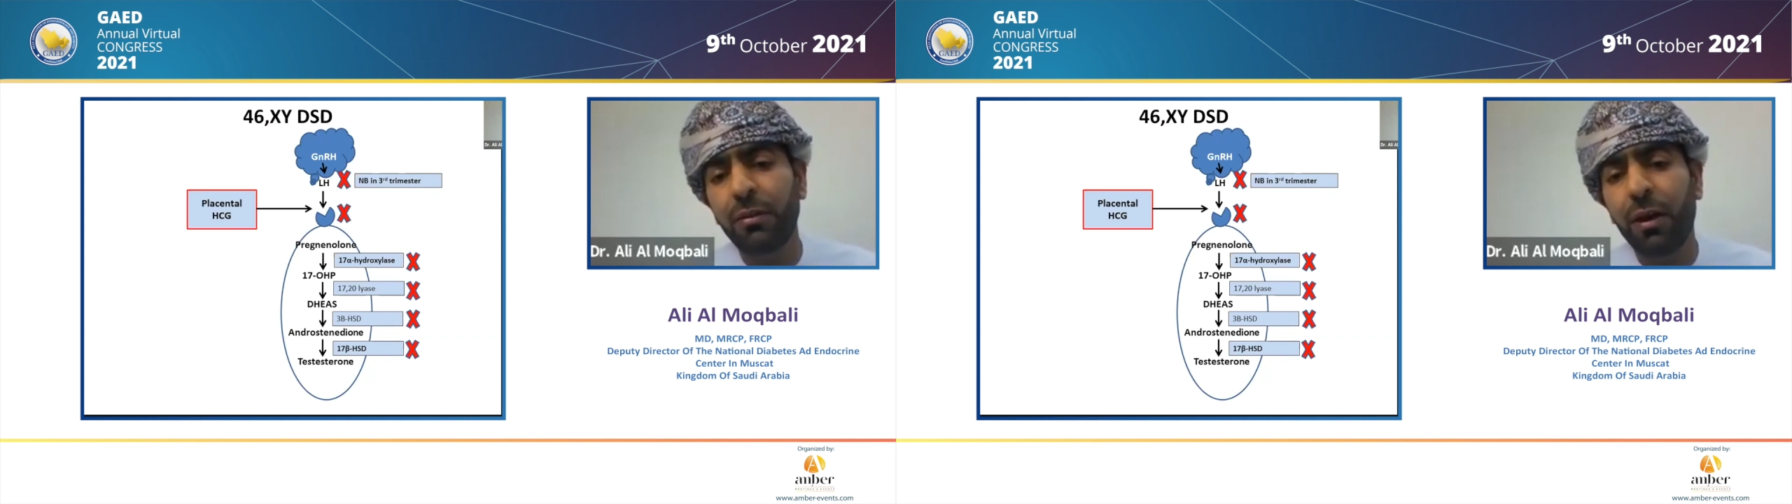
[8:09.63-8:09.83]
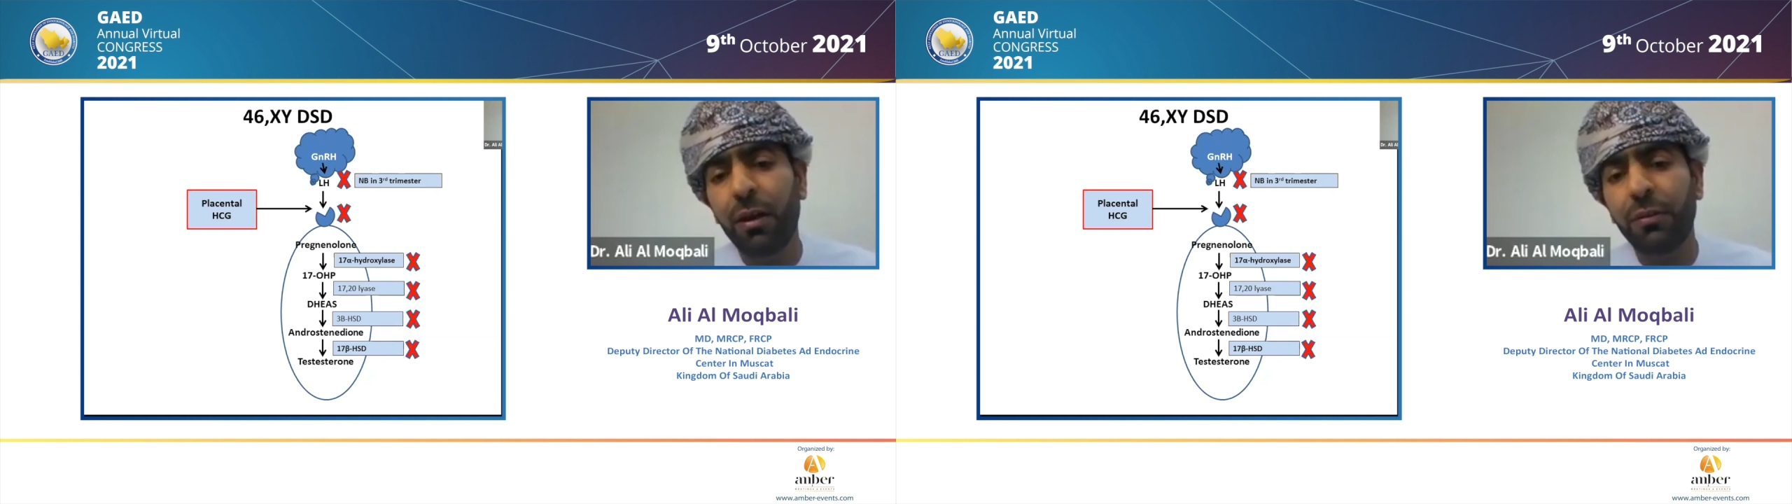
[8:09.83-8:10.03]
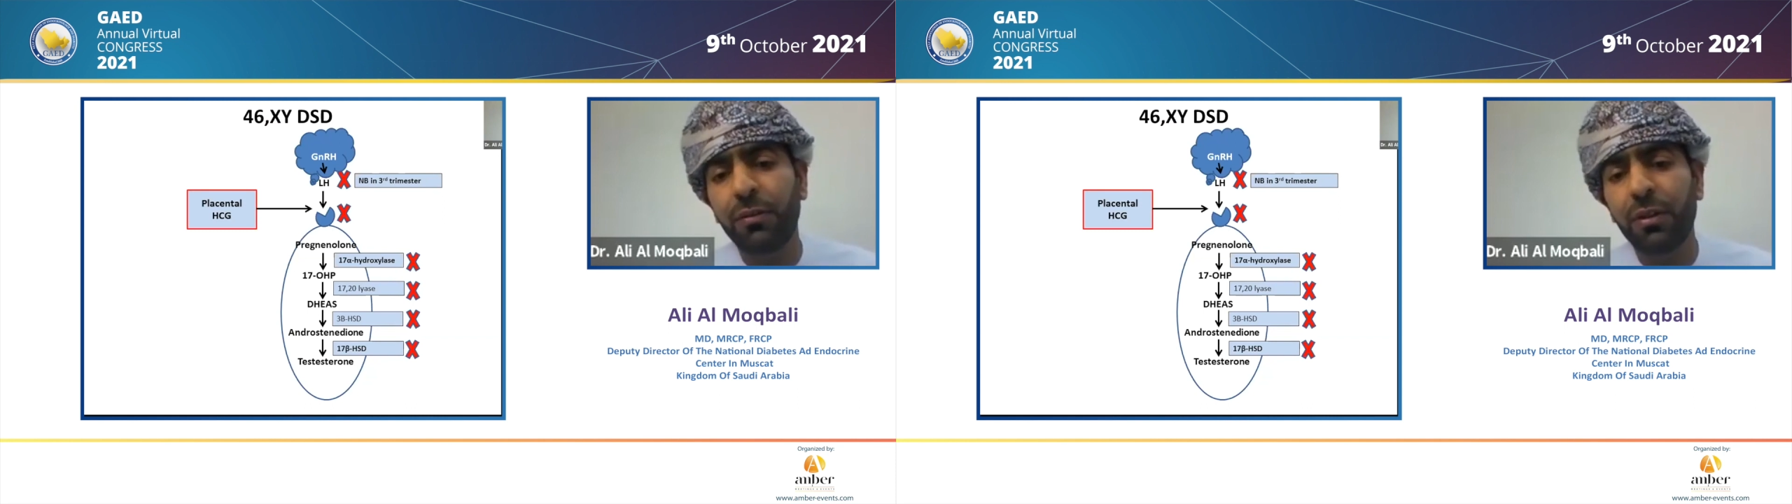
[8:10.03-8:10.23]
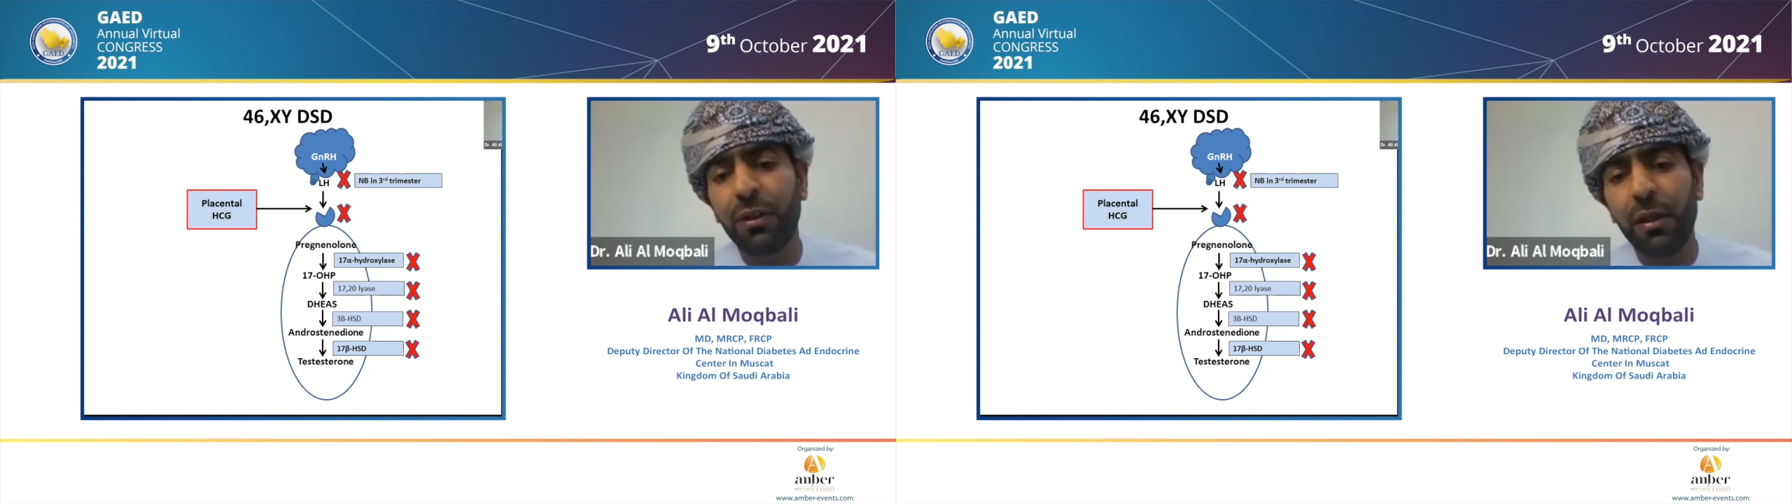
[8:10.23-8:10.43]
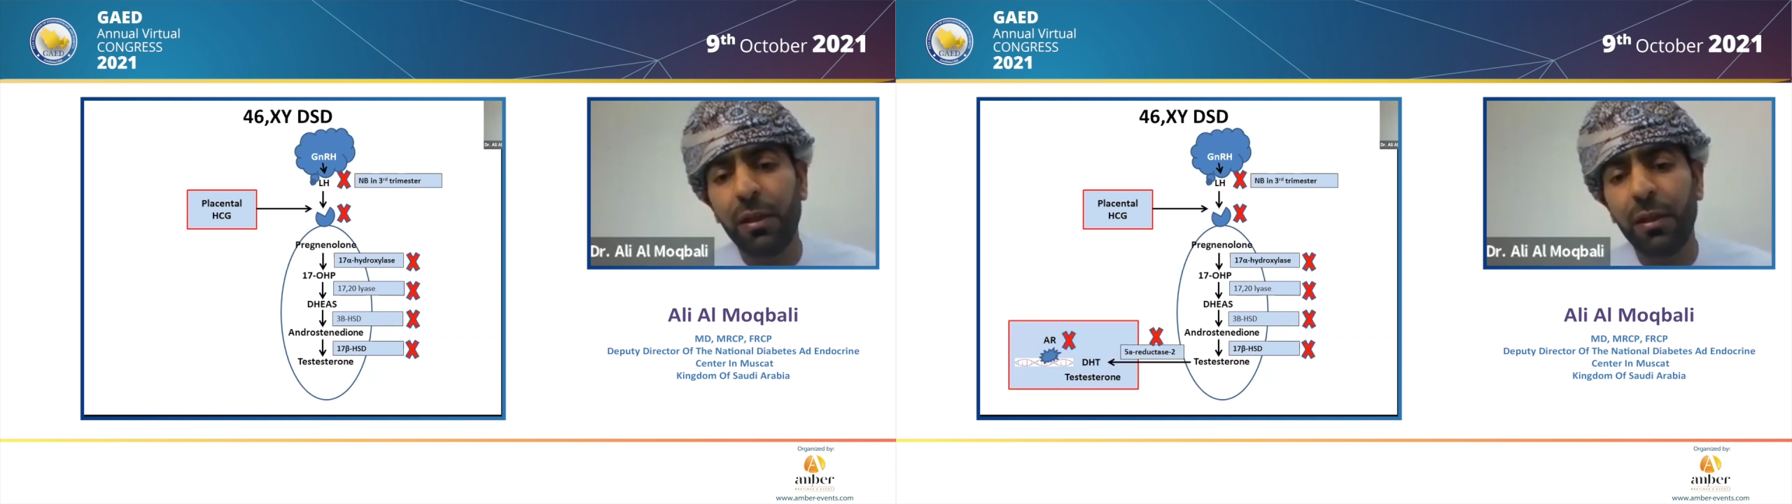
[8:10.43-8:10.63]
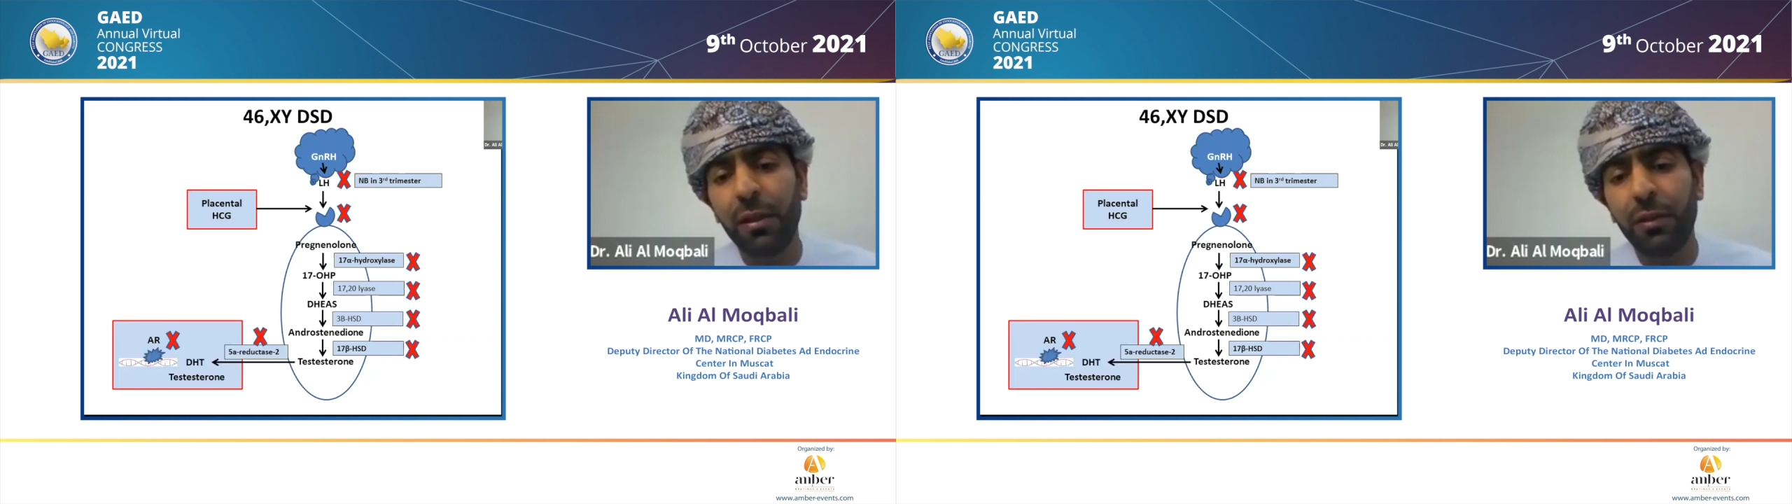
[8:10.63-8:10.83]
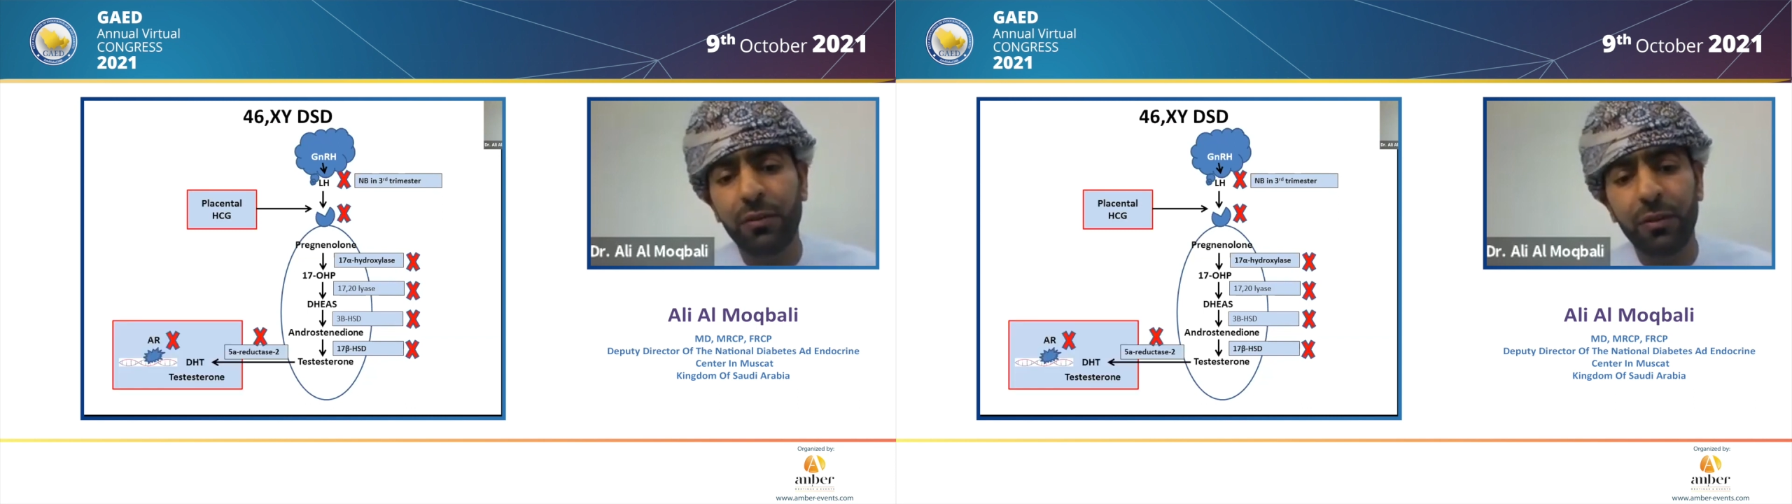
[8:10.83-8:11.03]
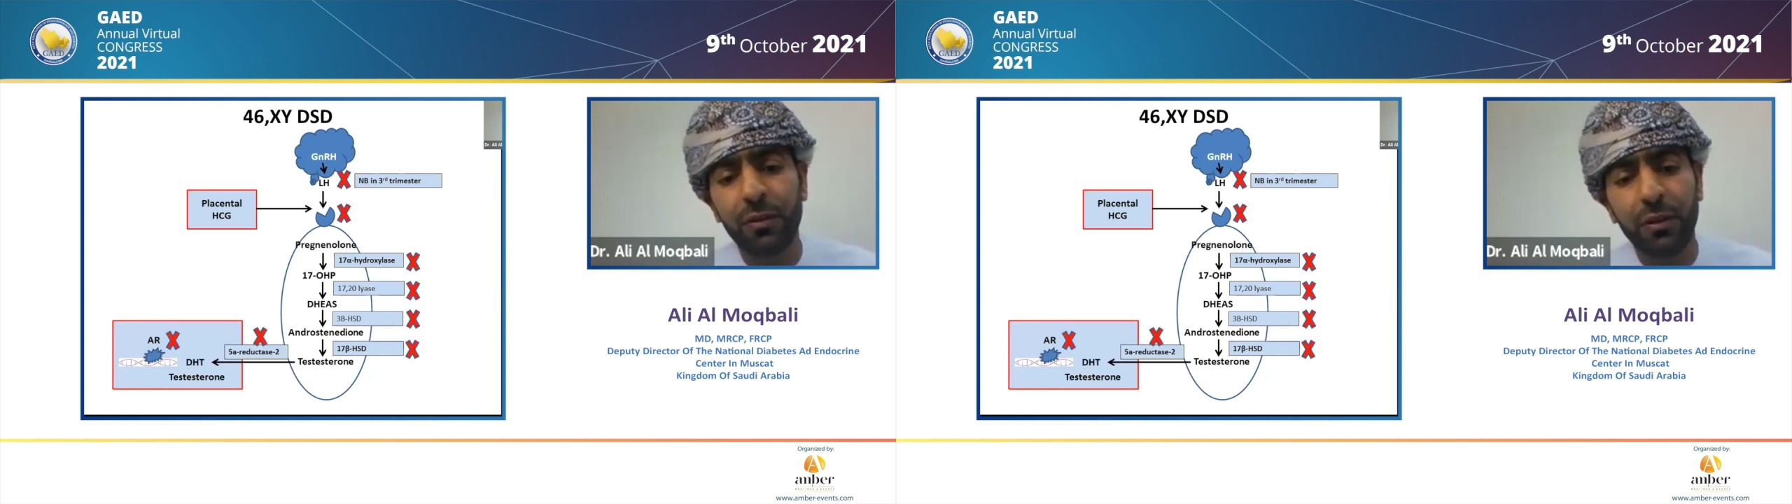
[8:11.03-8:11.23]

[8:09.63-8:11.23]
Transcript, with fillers: drives LH.